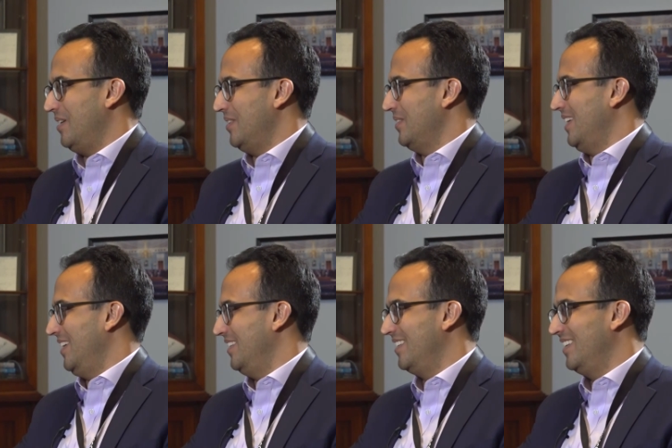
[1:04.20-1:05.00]
other
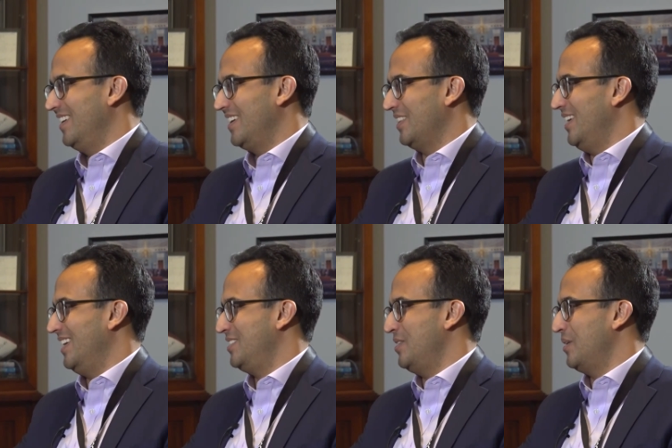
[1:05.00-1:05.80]
than good
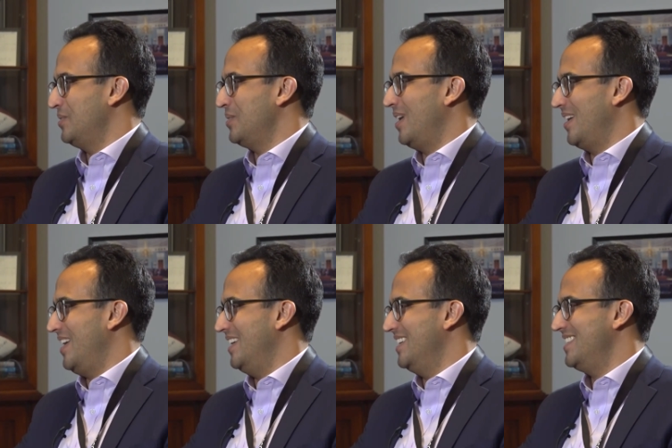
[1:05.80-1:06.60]
luck, don't go too hard
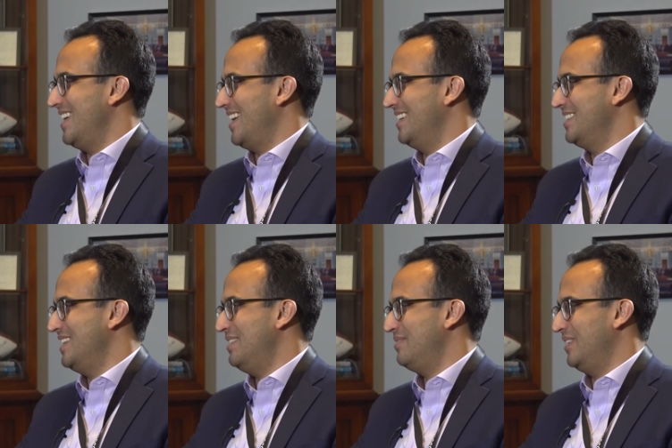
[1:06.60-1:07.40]
on us, that kind of stuff?
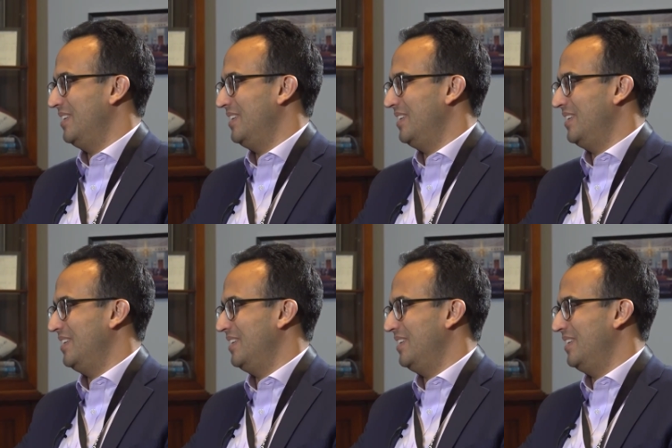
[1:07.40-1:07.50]
Oh,